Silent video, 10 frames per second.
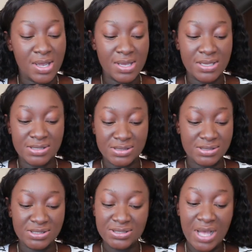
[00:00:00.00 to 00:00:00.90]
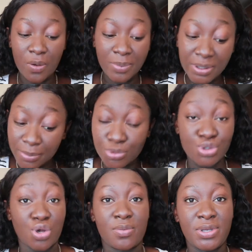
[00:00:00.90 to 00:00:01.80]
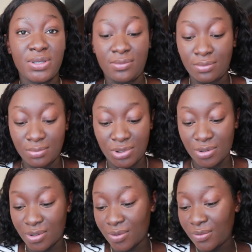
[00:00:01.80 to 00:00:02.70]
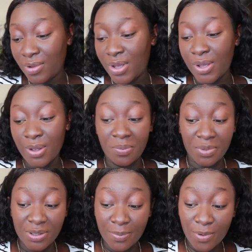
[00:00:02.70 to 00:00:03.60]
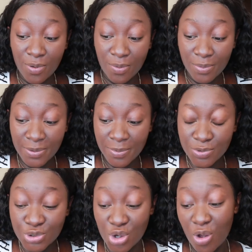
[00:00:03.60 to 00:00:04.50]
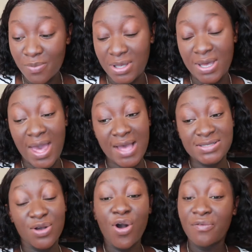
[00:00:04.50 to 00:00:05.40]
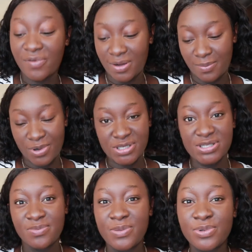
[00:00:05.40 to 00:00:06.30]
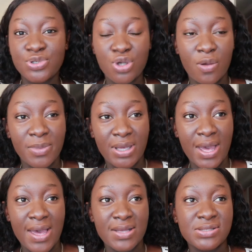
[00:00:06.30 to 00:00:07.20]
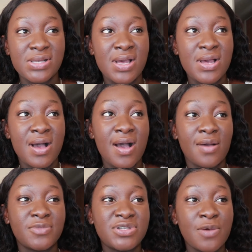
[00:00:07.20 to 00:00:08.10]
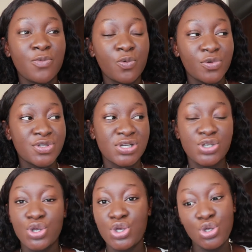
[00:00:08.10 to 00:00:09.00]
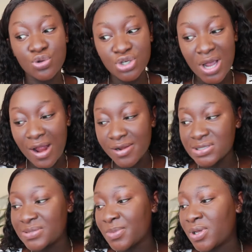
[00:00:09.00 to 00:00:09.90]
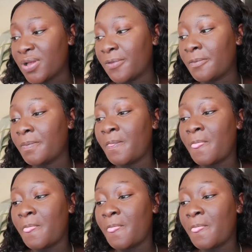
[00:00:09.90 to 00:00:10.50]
is just how people saw me, you know? People saw me as a confident person. People saw me as someone with such a huge charisma,